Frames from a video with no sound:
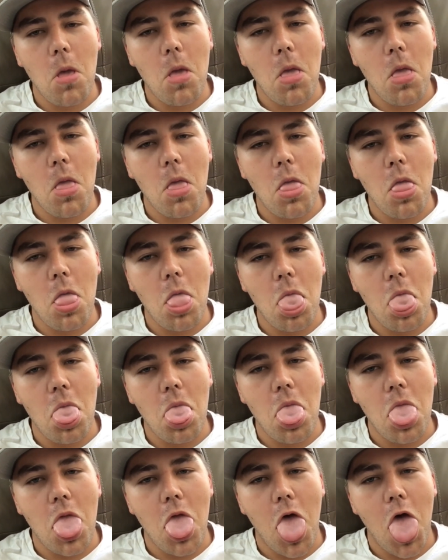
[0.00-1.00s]

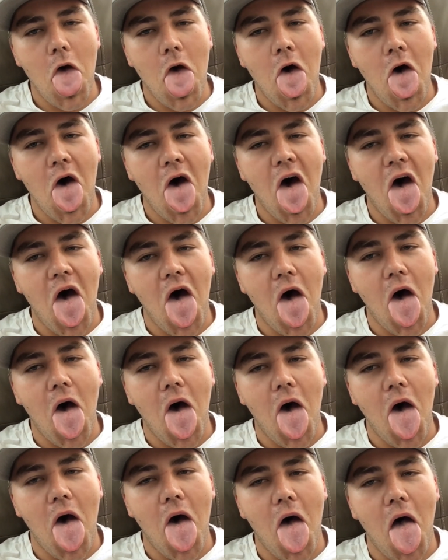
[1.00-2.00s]

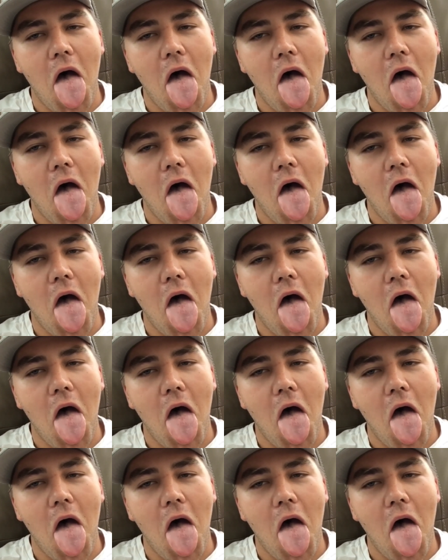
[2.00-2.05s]
(no one is talking)